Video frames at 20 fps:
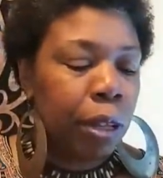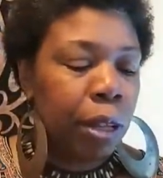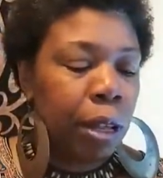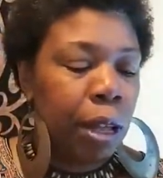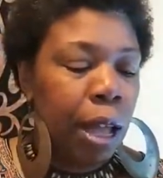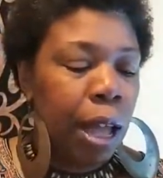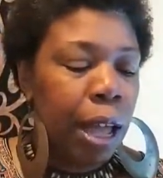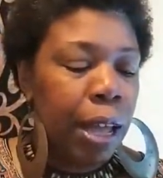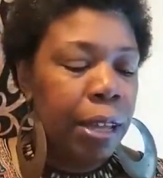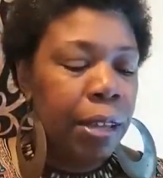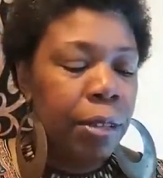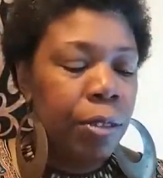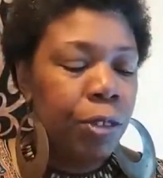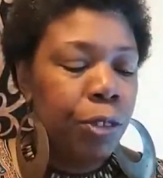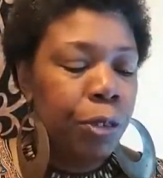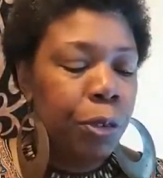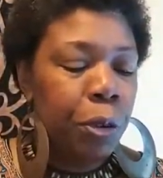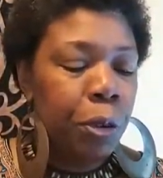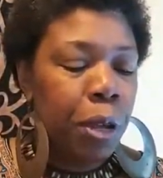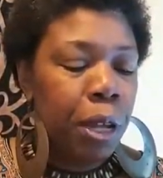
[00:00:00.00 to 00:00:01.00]
I
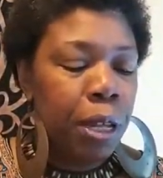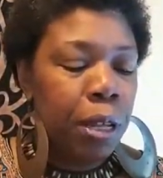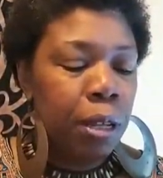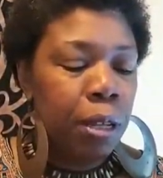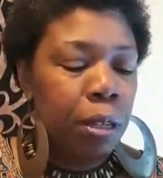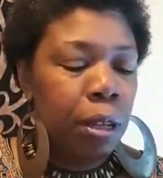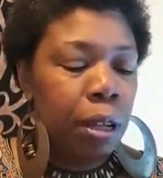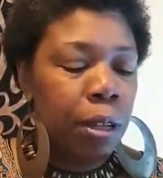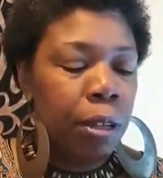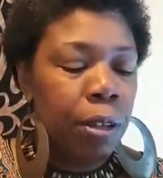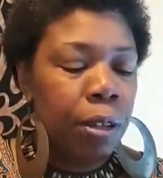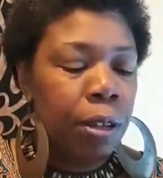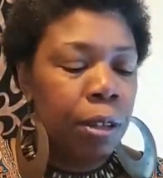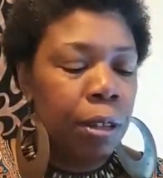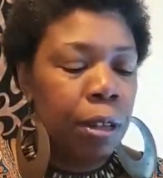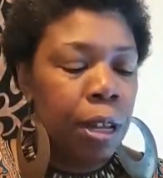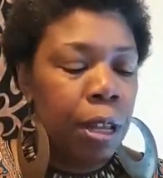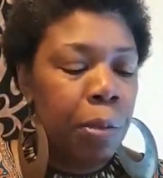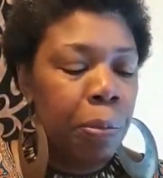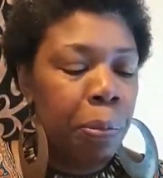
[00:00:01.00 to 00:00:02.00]
enjoy a good
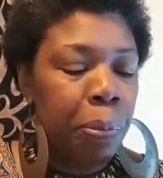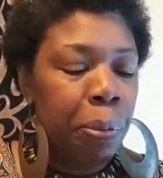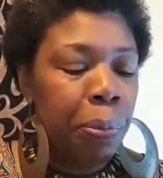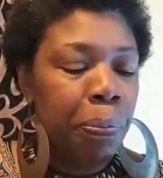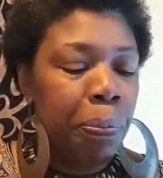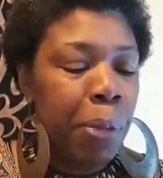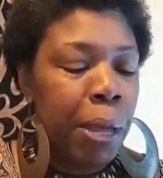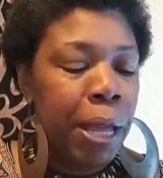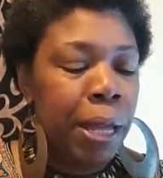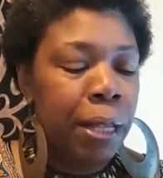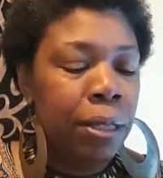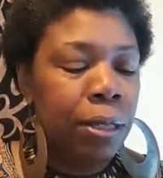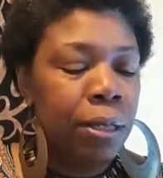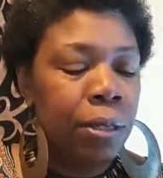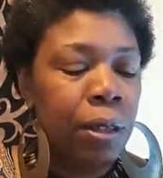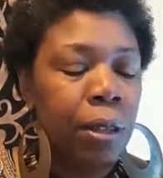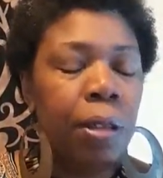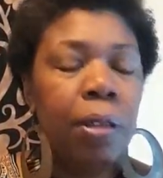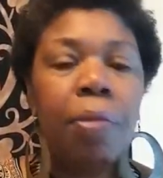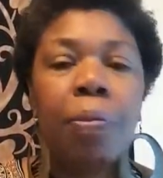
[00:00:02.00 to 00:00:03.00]
lip
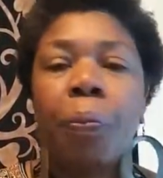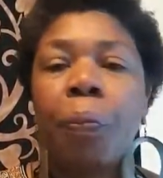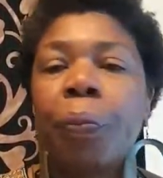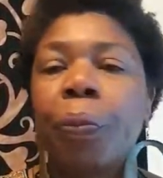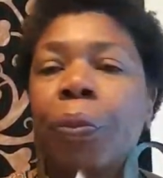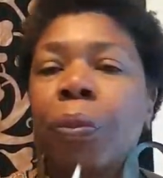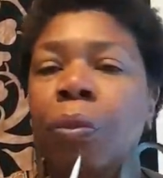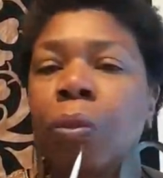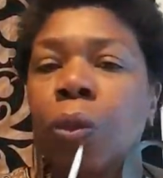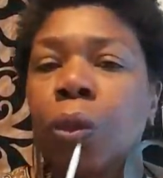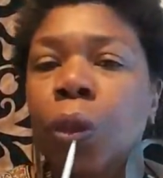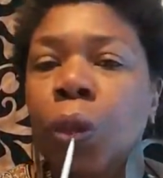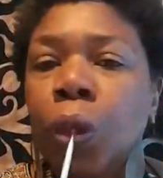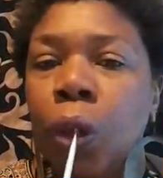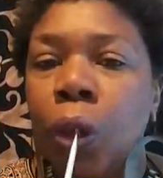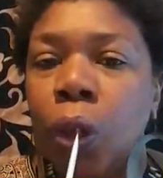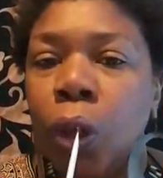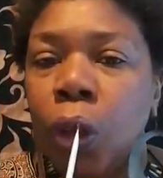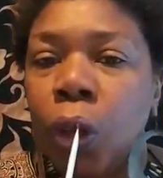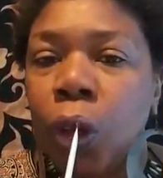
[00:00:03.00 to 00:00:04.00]
pencil.
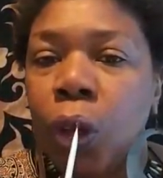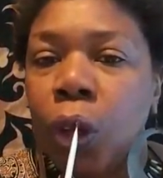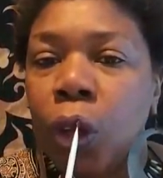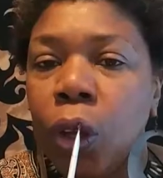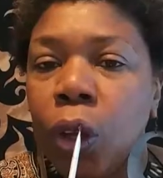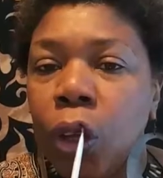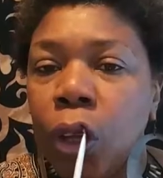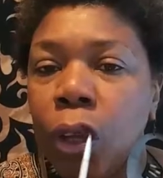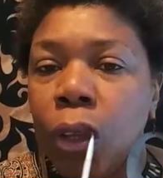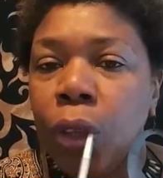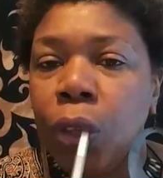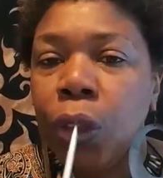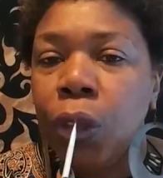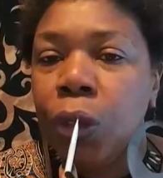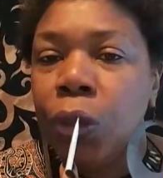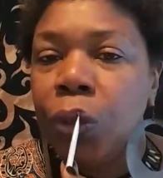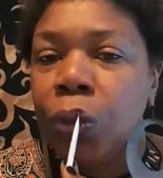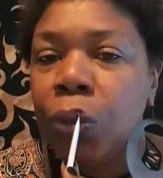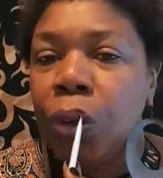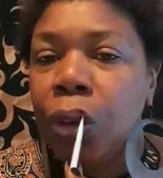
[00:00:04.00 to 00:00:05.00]
And
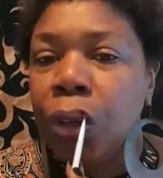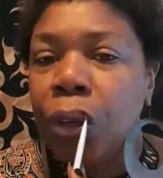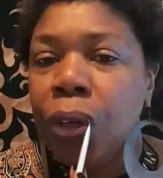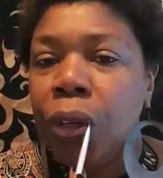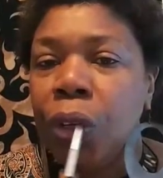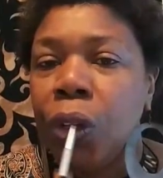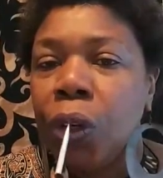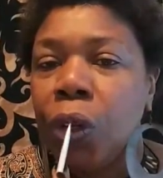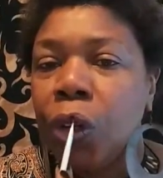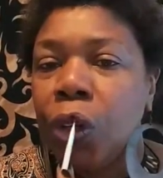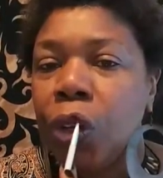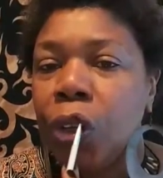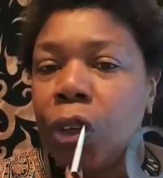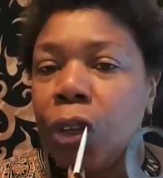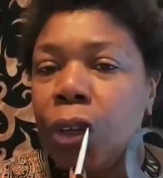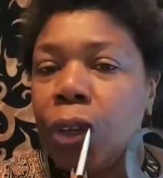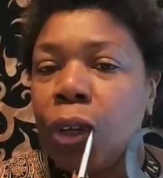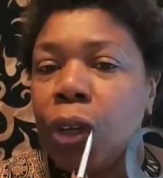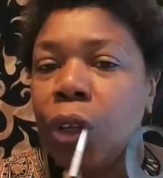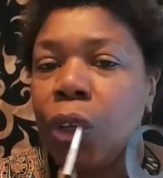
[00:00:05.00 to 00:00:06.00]
this one
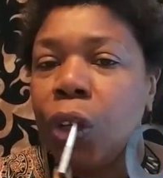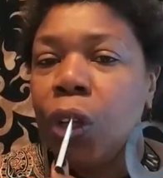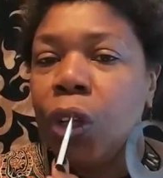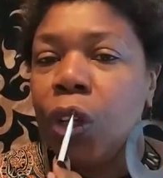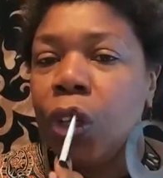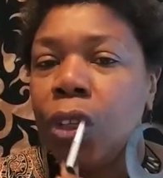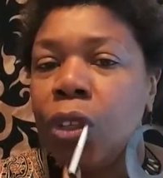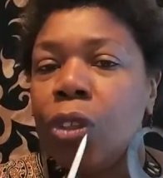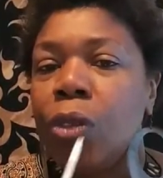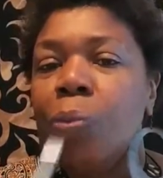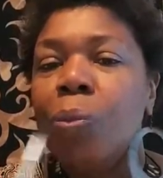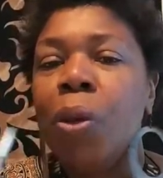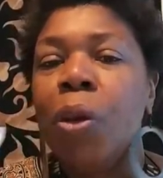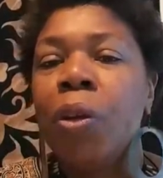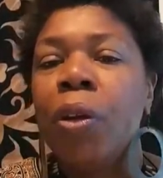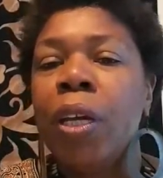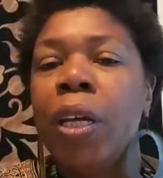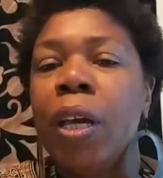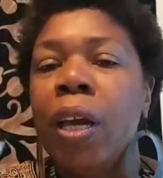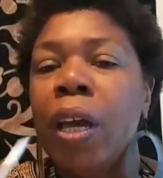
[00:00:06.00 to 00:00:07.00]
is a
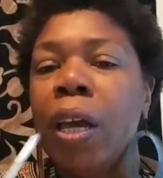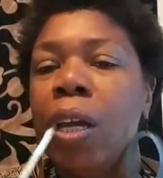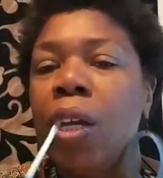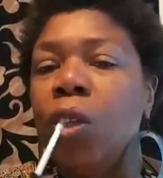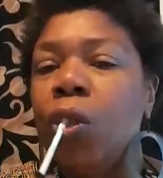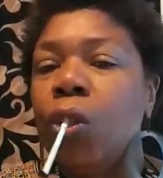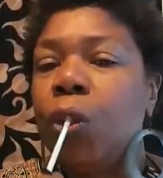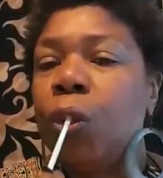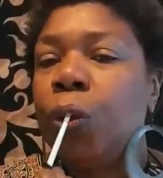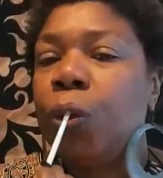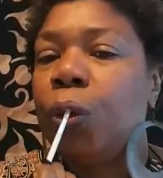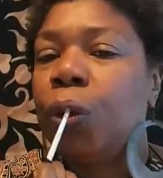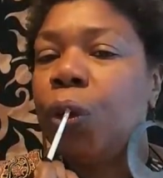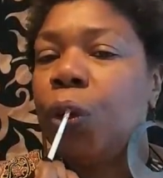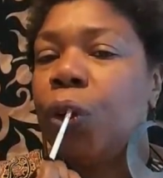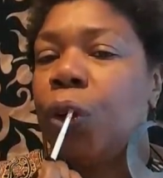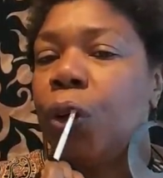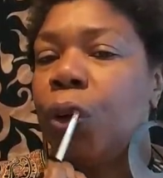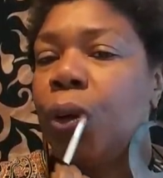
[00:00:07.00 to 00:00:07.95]
Mary Kay tool